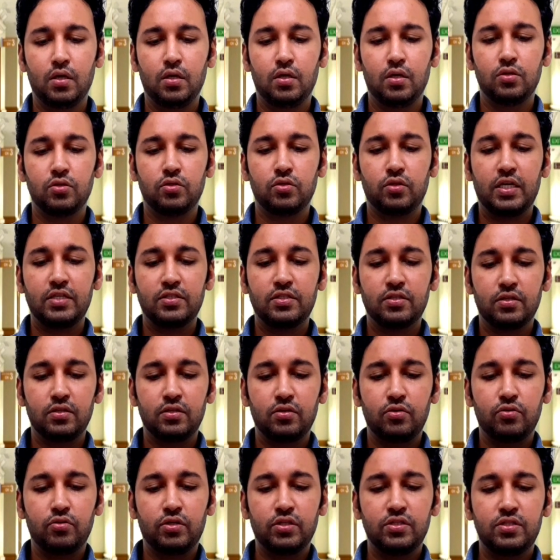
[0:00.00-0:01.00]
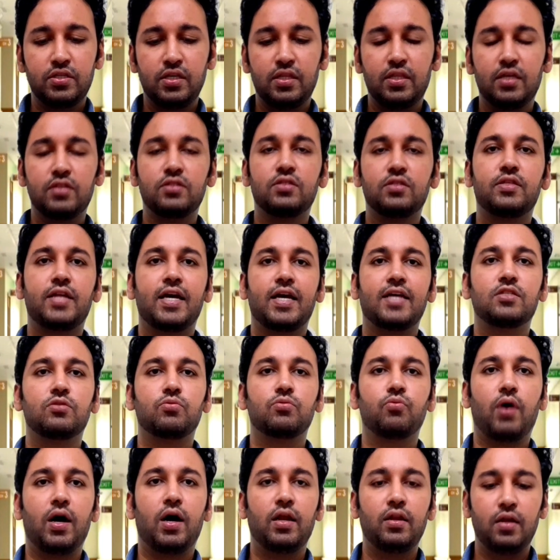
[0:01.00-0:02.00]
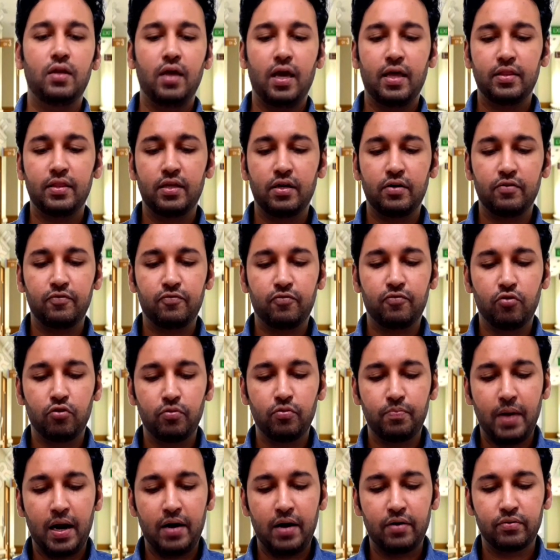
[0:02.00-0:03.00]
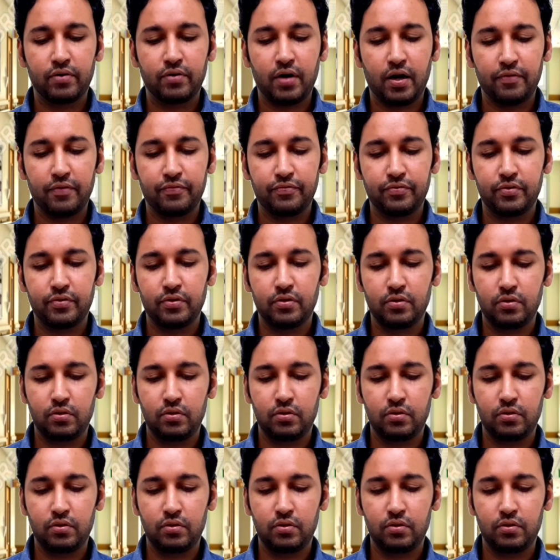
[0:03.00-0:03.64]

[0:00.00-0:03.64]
you can see there's text 1 and there are 4 paragraphs.